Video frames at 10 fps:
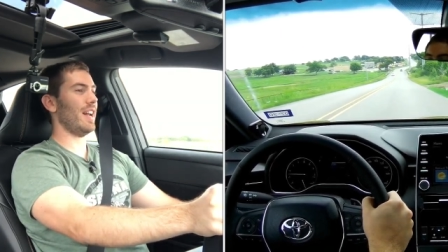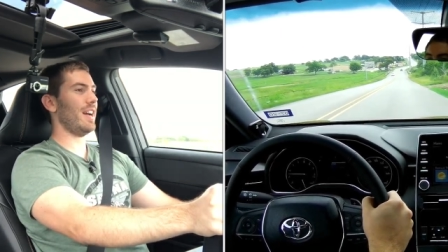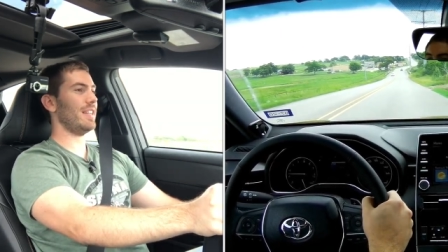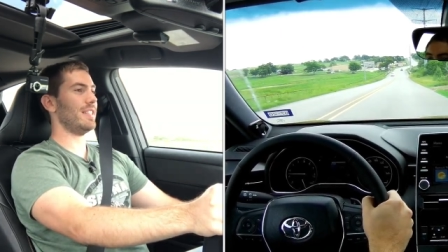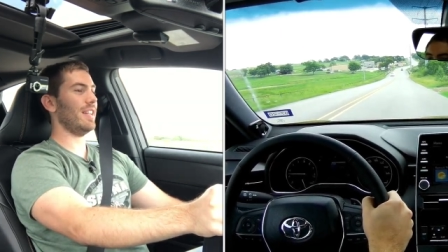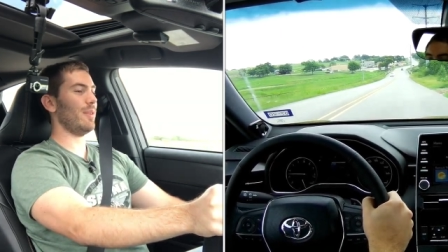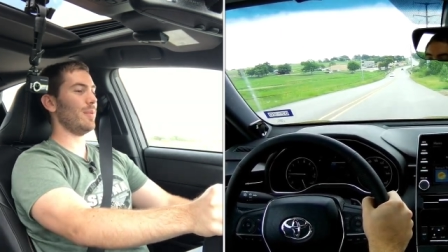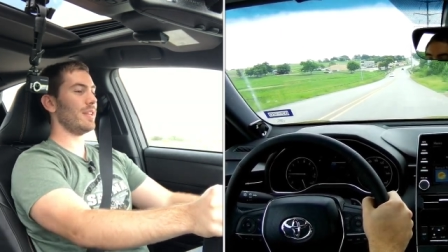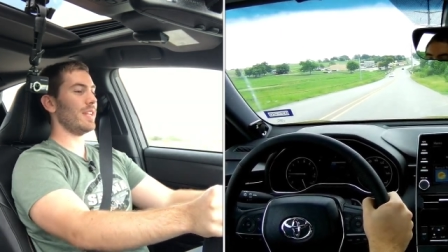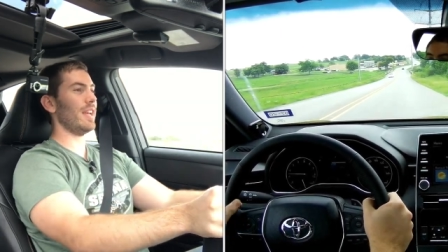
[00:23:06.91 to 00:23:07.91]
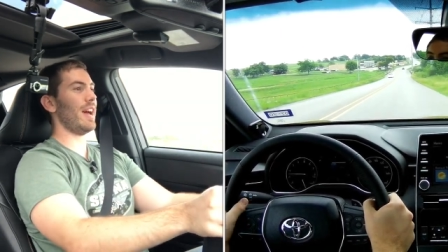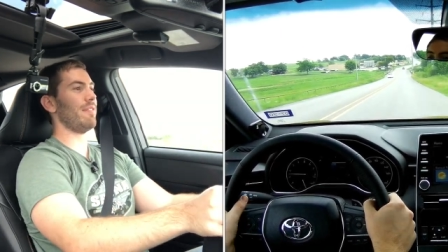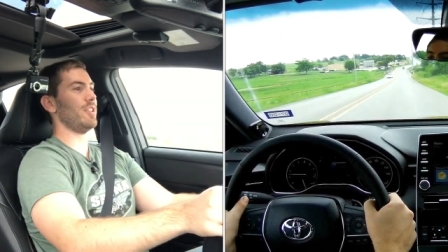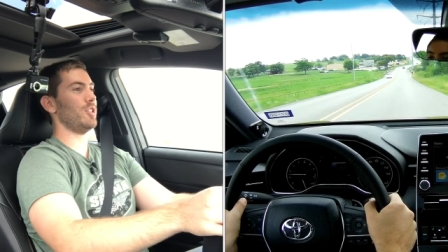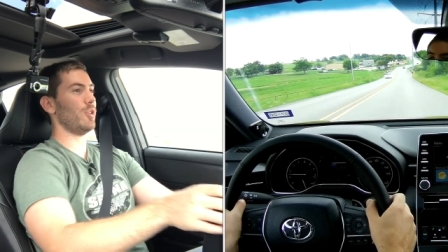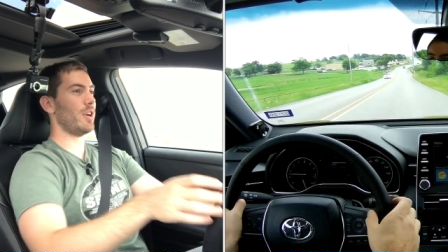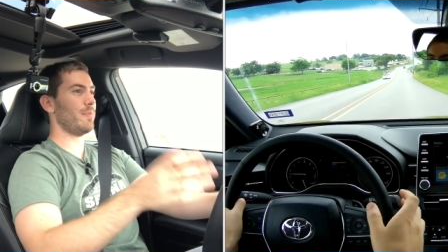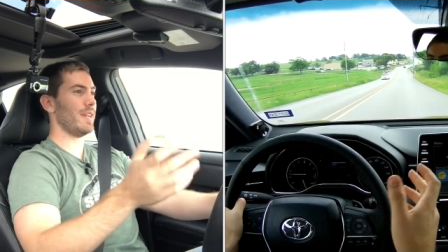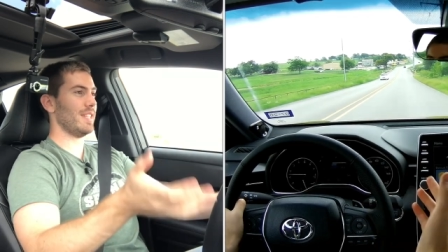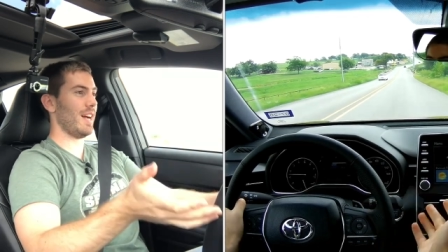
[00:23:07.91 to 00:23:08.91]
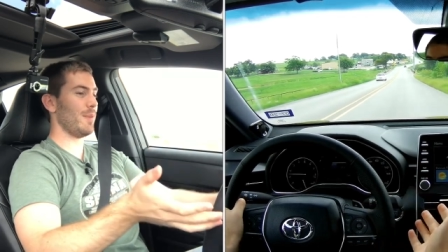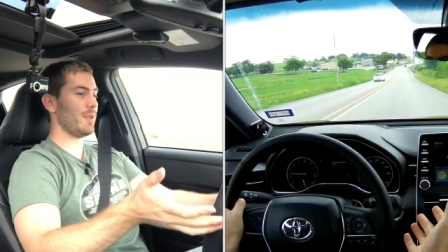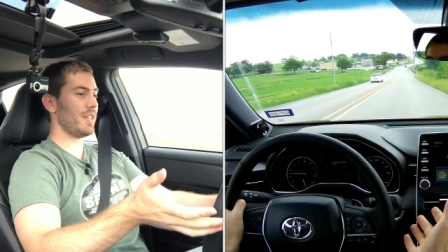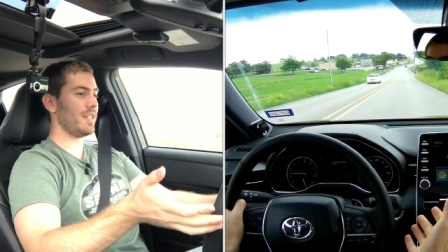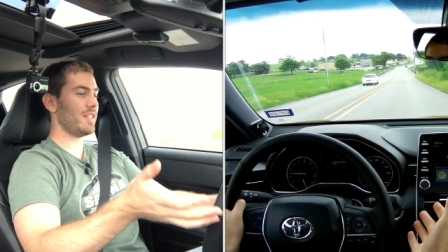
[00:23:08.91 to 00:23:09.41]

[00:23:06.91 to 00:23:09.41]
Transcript: I really have enjoyed my time with this.